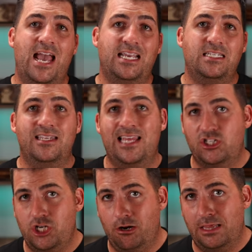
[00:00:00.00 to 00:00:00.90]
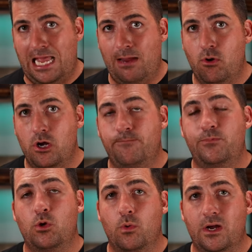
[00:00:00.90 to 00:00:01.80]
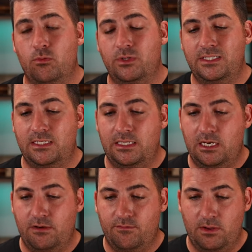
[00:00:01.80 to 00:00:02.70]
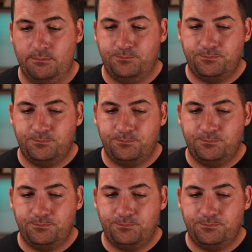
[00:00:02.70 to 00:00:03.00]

back into that shared library where it was deleted from.